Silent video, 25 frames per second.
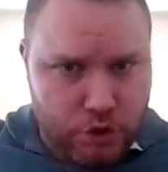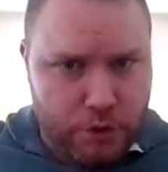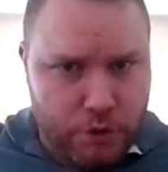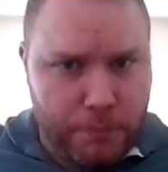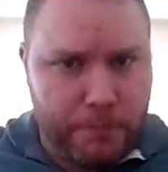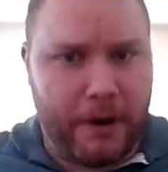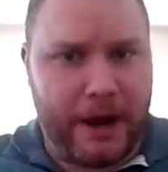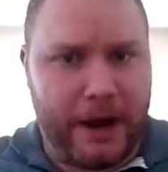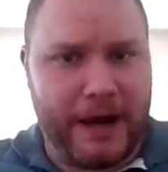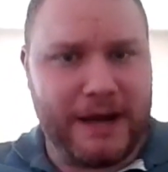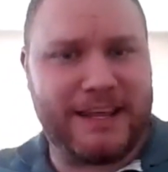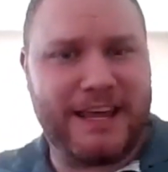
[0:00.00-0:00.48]
You
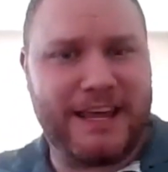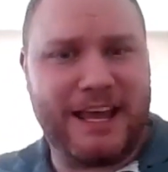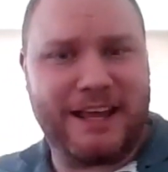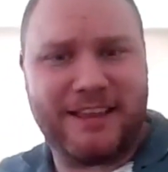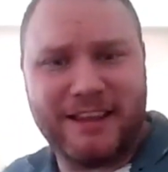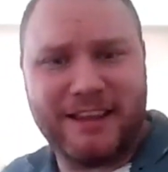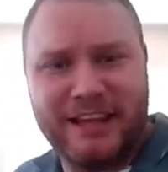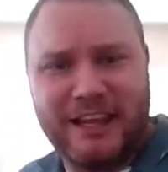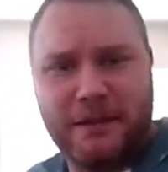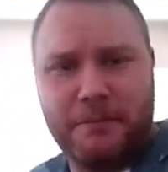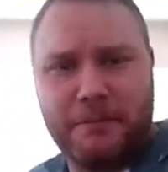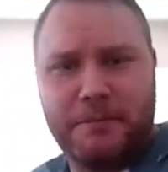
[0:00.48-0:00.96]
might
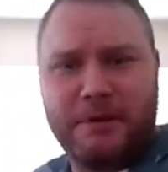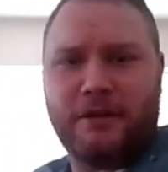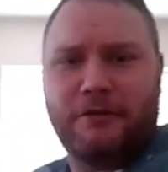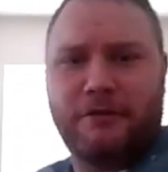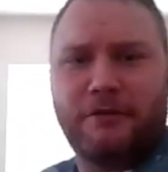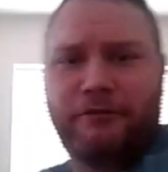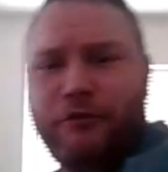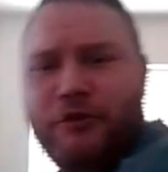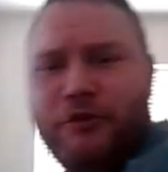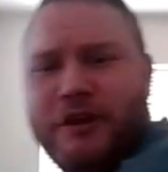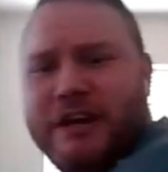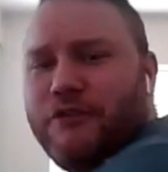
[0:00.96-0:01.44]
get a little bit
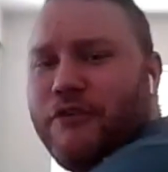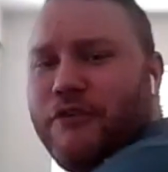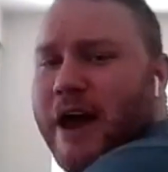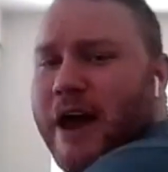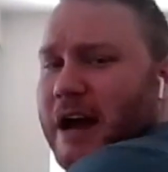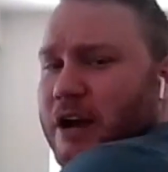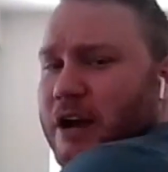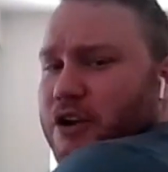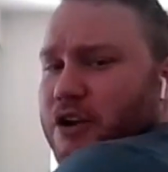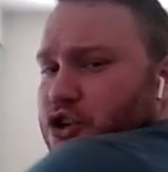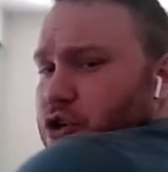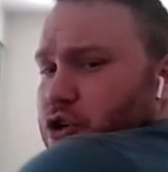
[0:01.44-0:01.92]
of
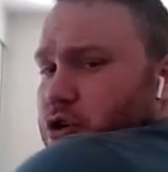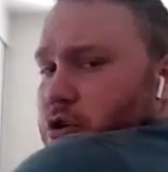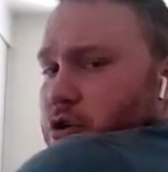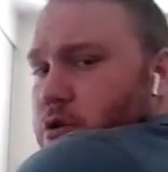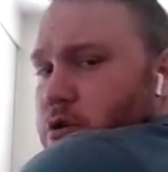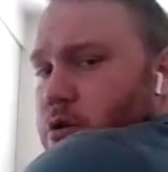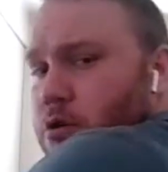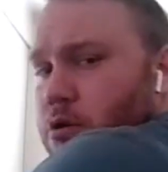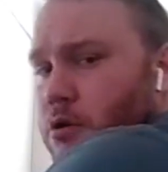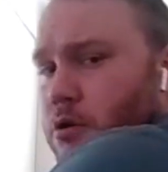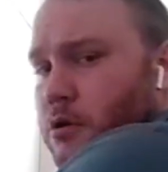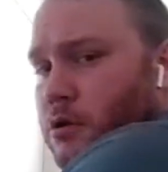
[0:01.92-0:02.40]
retraction